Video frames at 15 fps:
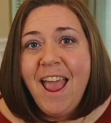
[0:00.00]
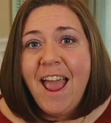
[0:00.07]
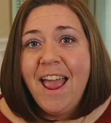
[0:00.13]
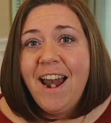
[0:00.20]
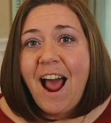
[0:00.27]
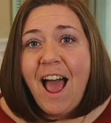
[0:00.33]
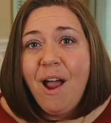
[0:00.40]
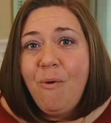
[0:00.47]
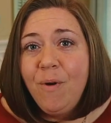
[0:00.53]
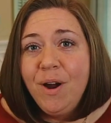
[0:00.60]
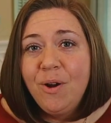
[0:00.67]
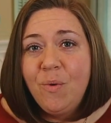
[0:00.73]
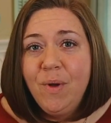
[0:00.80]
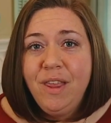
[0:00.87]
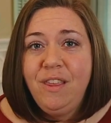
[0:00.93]
And I
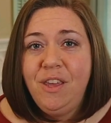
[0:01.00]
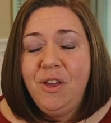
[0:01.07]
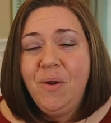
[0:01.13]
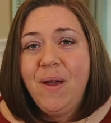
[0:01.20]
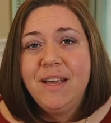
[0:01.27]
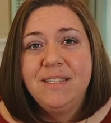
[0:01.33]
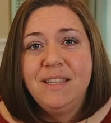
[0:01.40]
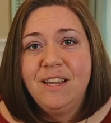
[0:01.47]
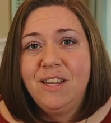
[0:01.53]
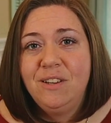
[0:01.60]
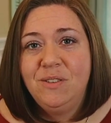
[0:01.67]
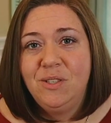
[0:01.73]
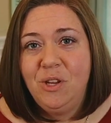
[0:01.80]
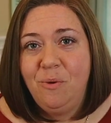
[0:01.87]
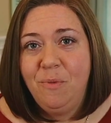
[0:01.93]
work with you as the
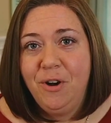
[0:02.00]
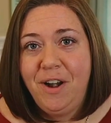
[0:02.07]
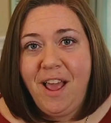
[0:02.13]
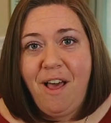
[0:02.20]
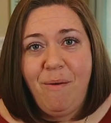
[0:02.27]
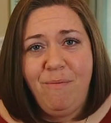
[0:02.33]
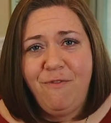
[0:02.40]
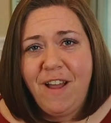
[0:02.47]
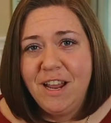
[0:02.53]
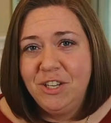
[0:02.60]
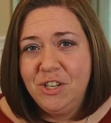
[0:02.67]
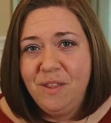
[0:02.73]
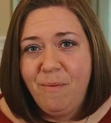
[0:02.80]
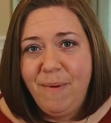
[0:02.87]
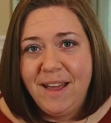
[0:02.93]
consumer to help find
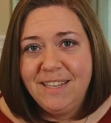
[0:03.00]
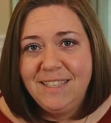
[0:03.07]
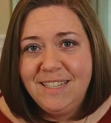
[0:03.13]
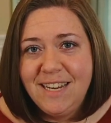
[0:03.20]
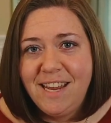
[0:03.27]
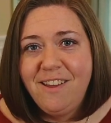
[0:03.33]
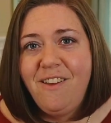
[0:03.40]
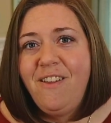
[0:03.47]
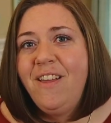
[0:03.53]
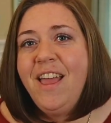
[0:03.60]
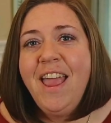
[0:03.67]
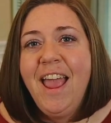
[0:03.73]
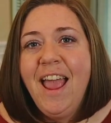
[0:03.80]
you the best deal